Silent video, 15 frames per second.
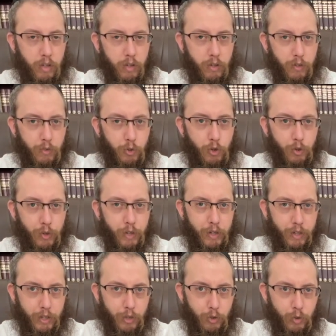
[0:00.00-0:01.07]
and turning it
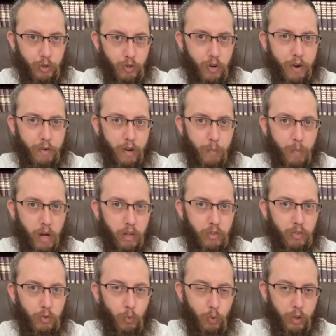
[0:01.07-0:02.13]
into a charity
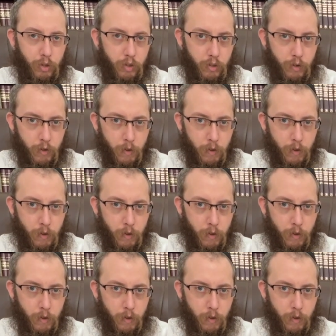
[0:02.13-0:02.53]
box, we